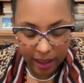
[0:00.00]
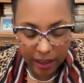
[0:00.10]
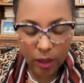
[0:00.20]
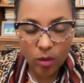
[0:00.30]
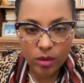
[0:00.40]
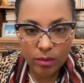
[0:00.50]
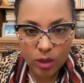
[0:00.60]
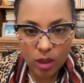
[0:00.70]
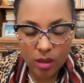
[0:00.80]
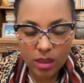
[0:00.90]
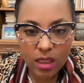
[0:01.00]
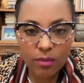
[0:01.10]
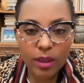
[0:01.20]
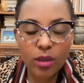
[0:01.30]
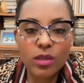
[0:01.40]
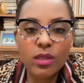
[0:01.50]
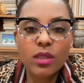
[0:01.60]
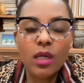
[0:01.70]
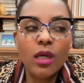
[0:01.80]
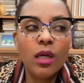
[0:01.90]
And I call them toxic because